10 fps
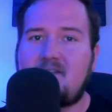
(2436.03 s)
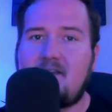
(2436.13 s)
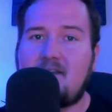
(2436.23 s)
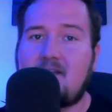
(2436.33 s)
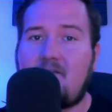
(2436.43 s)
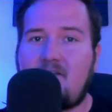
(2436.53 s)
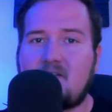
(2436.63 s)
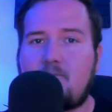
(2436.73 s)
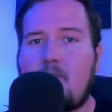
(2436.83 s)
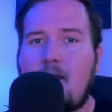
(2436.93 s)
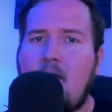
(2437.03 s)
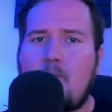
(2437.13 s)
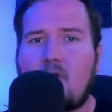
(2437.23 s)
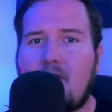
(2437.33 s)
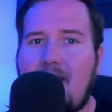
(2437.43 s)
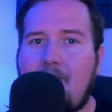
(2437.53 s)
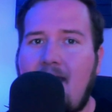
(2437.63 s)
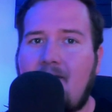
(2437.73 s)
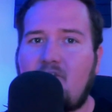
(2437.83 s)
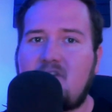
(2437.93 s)
season if his per-game
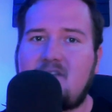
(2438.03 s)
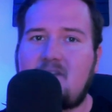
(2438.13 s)
averages